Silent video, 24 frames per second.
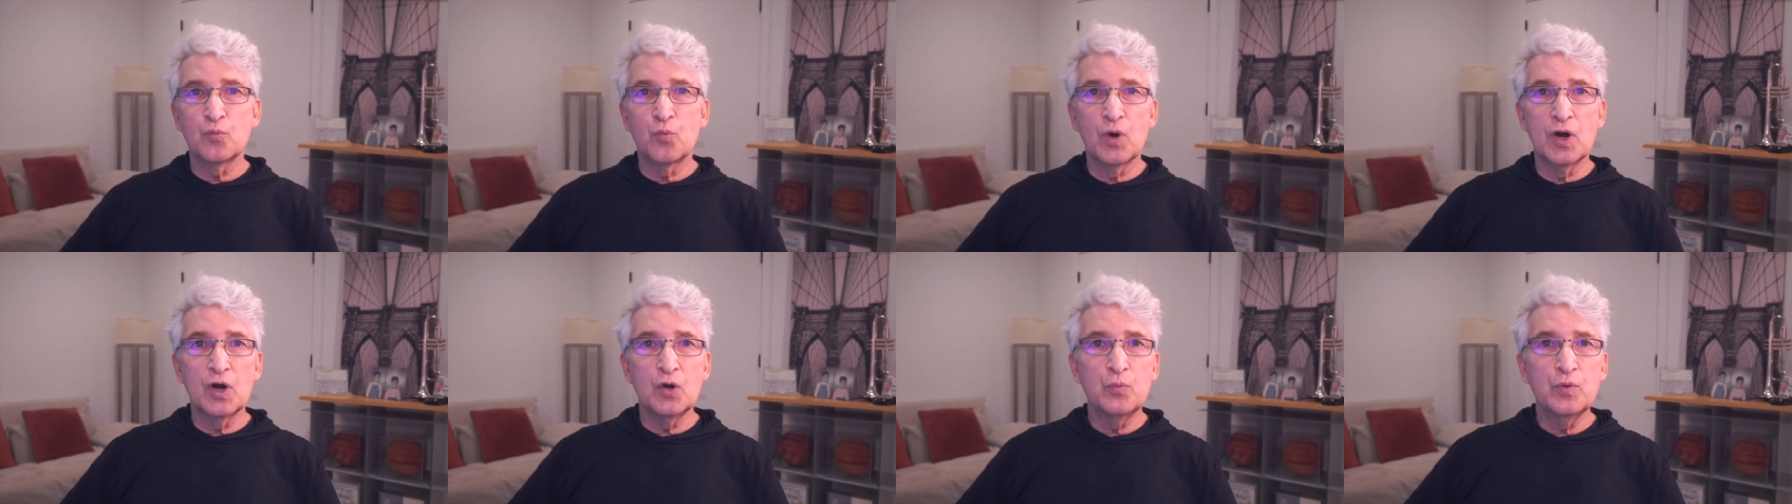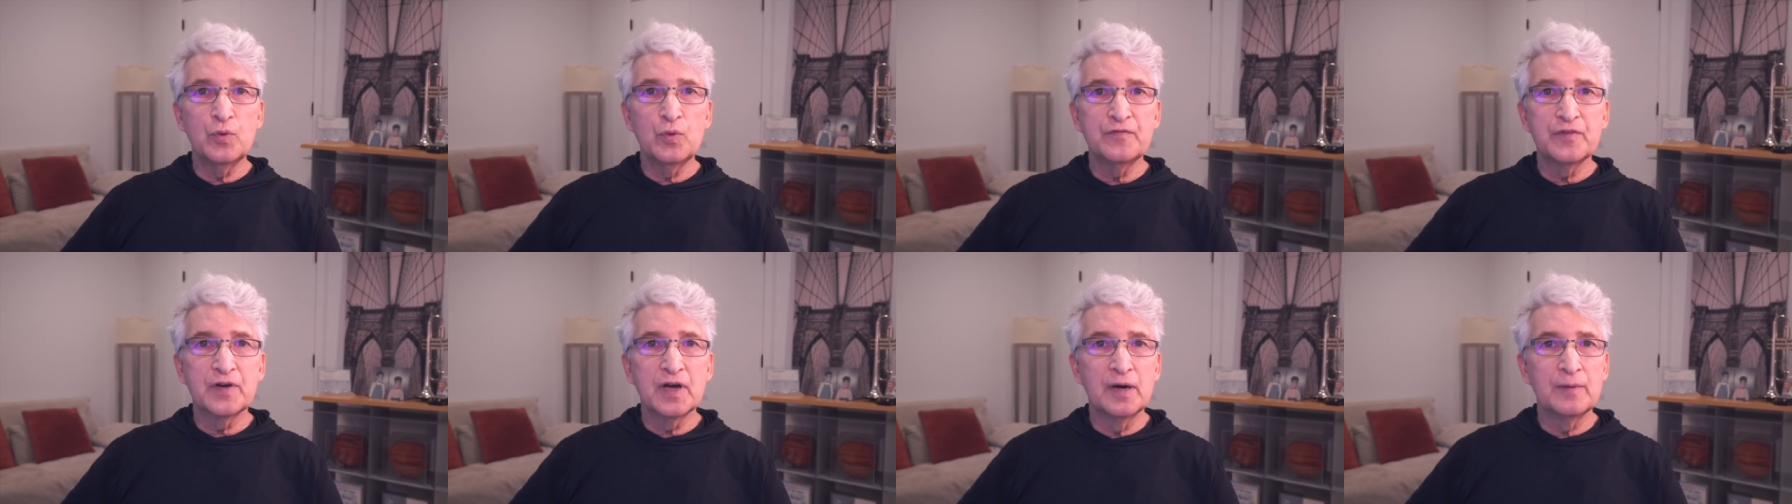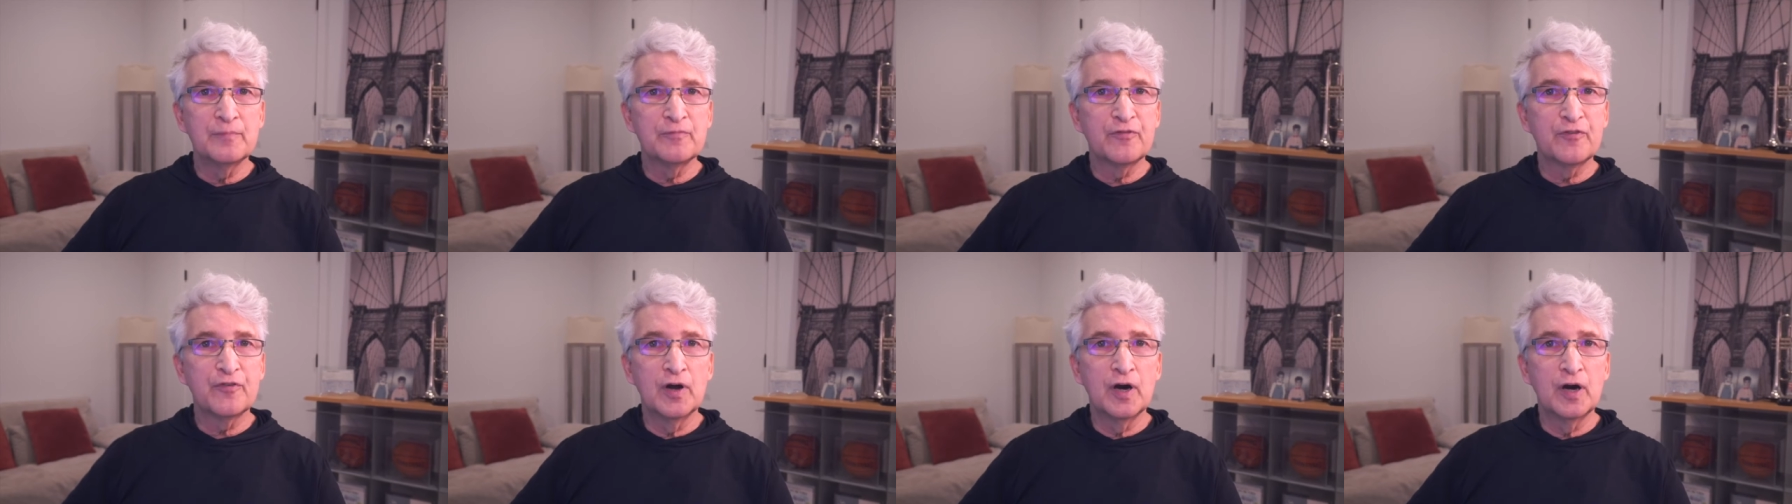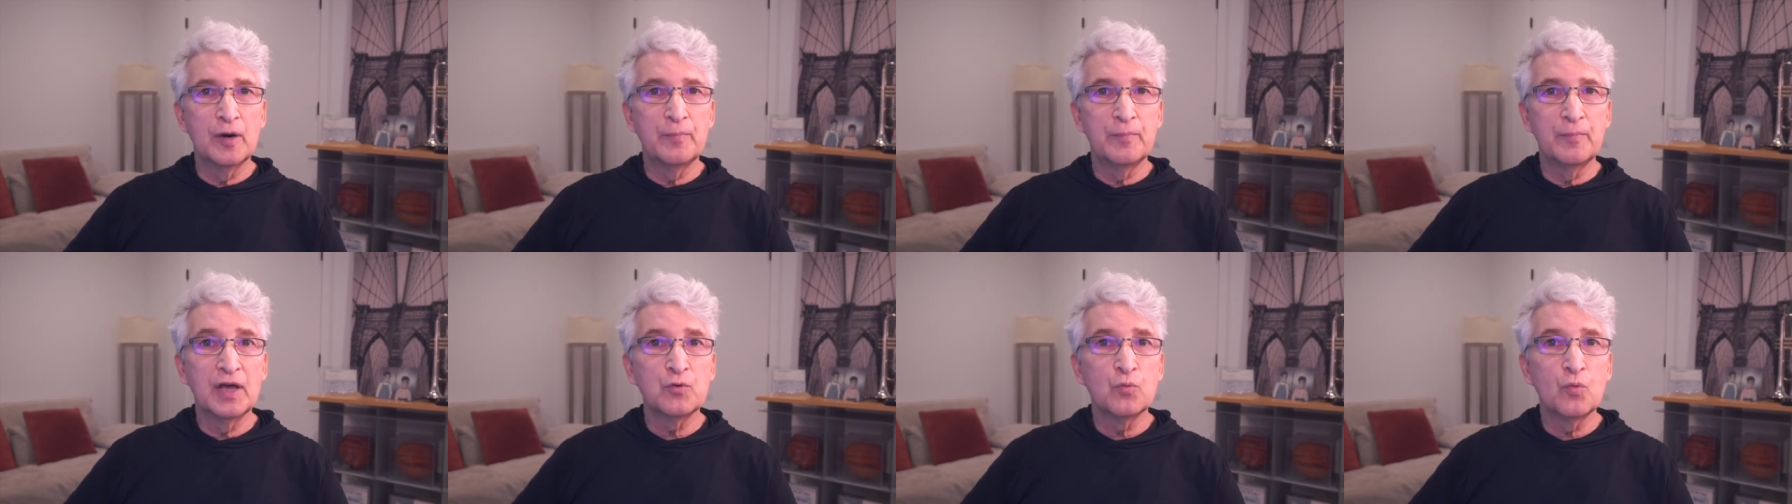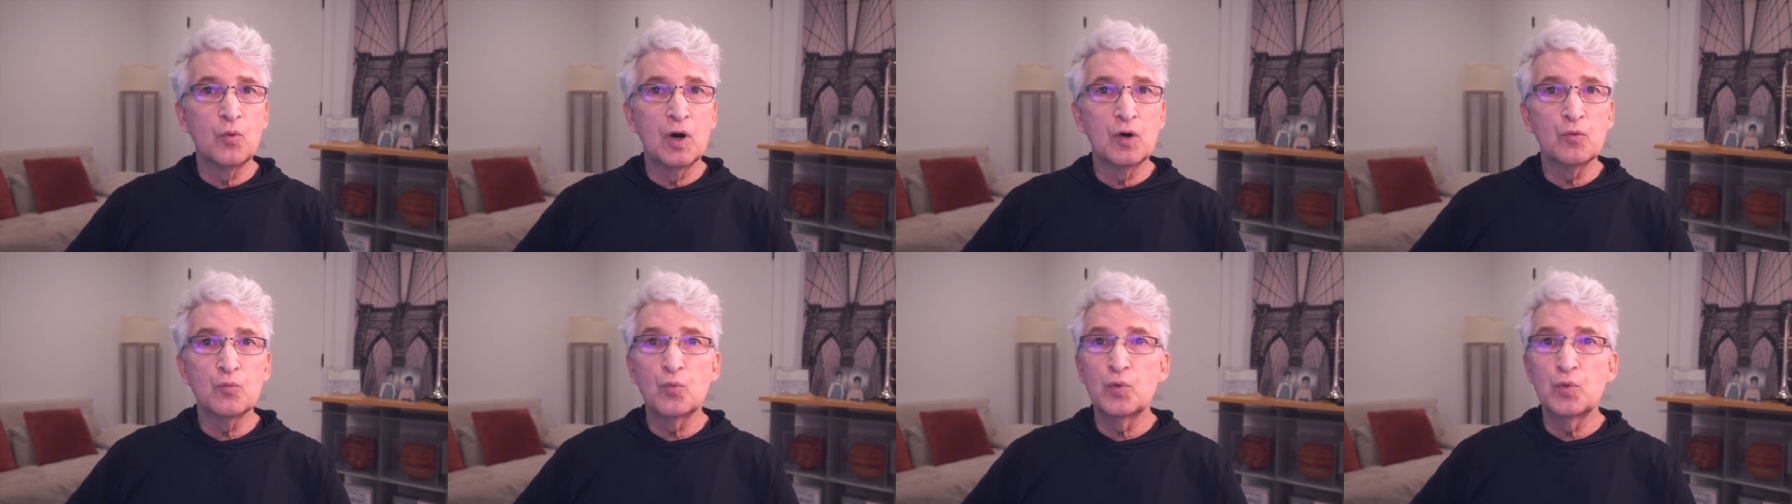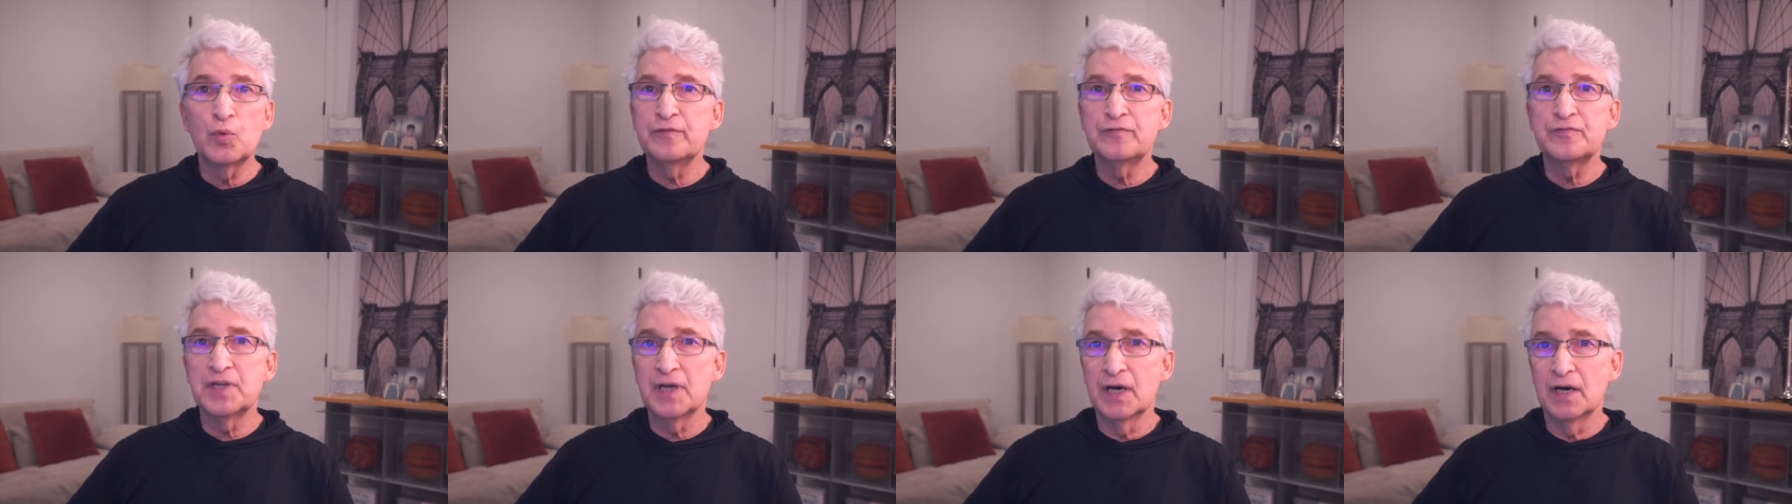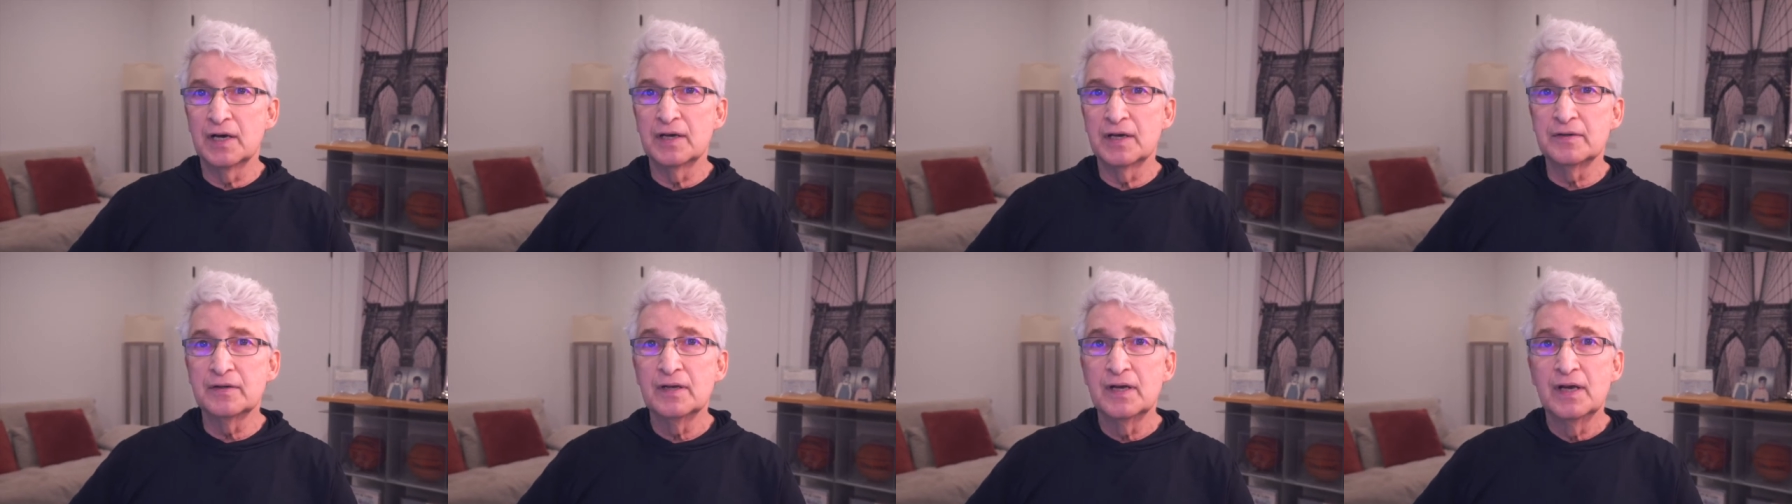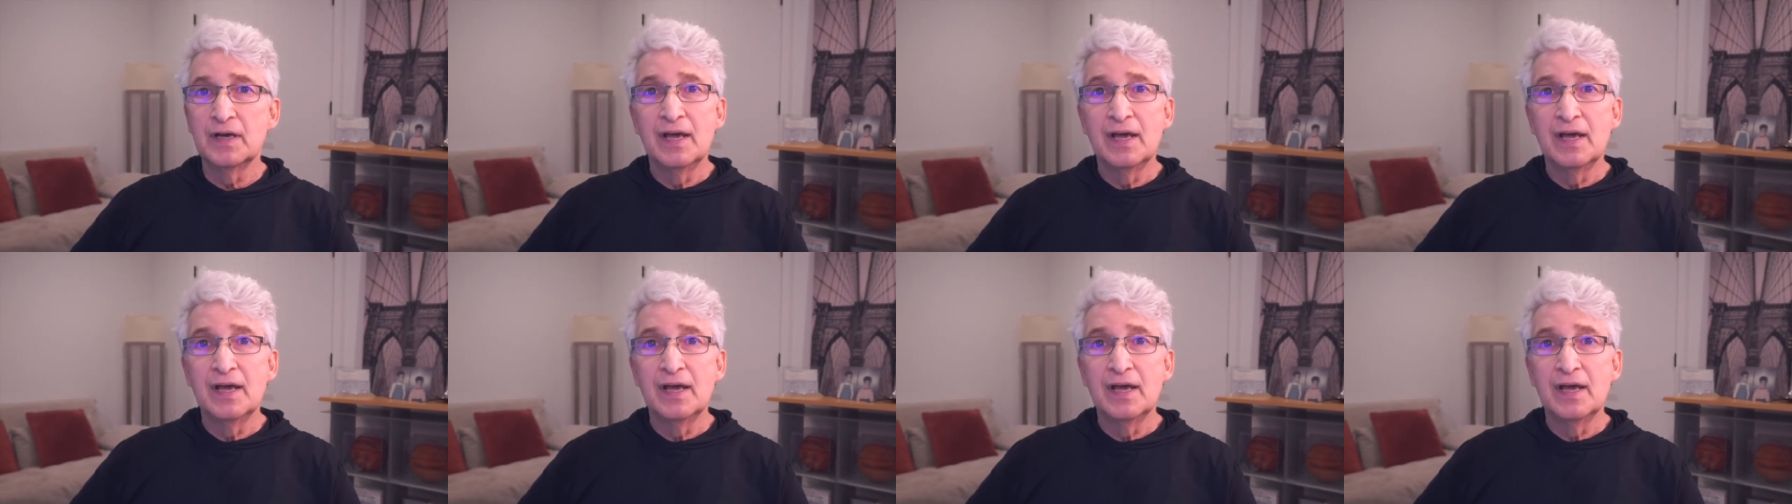where we've come from and what we've done,